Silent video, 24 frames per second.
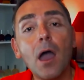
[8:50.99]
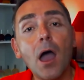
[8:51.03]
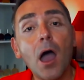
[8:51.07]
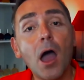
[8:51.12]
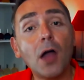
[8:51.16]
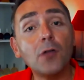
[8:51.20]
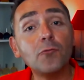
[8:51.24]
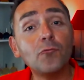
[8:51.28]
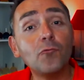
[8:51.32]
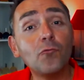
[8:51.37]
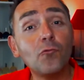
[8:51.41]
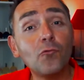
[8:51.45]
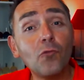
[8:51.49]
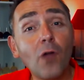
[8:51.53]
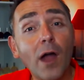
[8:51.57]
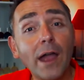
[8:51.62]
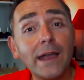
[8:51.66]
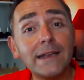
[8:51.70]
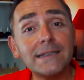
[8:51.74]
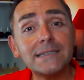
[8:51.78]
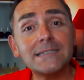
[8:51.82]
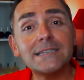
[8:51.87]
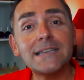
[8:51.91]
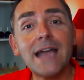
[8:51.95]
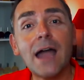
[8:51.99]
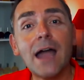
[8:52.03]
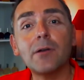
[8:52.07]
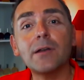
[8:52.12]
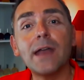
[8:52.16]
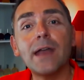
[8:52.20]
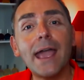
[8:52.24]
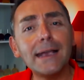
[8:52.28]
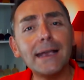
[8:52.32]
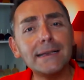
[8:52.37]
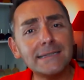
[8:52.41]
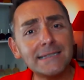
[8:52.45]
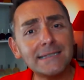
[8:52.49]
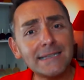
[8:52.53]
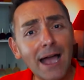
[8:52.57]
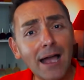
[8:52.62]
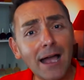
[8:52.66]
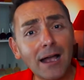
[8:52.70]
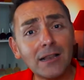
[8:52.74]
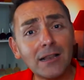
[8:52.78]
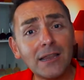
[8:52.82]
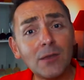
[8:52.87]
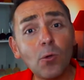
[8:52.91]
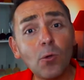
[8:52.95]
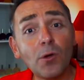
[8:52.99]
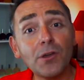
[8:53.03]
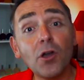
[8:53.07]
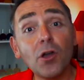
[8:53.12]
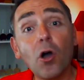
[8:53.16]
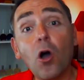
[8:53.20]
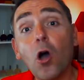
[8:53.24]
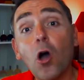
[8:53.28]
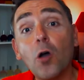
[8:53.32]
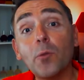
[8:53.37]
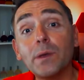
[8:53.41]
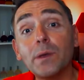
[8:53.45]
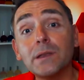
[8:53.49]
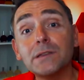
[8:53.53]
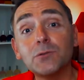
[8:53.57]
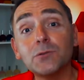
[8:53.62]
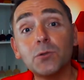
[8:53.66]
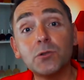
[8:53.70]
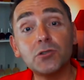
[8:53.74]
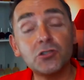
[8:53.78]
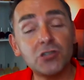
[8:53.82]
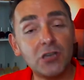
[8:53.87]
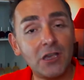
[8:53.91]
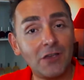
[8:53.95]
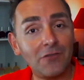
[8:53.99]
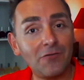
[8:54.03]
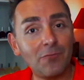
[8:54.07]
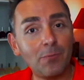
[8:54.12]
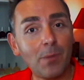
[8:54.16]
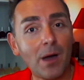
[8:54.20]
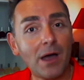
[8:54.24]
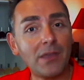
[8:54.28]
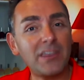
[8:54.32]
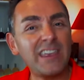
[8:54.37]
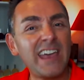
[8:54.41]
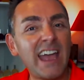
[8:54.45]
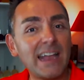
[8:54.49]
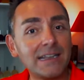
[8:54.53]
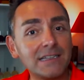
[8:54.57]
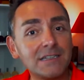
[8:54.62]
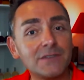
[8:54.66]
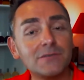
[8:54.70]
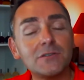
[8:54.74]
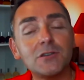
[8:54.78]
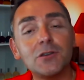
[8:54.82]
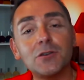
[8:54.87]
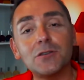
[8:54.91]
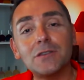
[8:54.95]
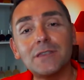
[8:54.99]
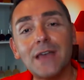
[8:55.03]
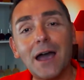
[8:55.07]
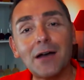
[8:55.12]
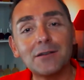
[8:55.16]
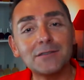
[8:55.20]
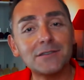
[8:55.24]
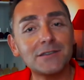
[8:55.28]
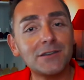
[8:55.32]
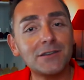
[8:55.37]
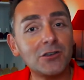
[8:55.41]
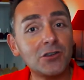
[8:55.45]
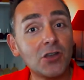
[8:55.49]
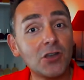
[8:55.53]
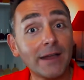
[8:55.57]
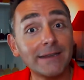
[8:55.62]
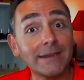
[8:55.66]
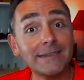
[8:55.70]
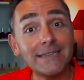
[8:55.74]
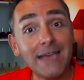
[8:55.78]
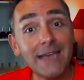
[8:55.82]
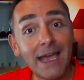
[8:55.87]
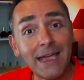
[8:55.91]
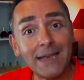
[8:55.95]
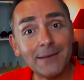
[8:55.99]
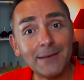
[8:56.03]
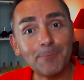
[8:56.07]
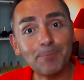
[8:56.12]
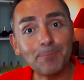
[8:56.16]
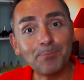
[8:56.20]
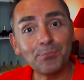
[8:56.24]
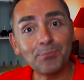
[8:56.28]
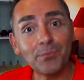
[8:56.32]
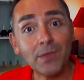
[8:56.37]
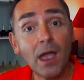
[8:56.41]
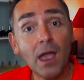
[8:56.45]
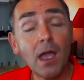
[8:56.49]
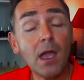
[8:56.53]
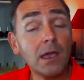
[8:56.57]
and write down exactly what you're hoping to achieve by the end of 2019.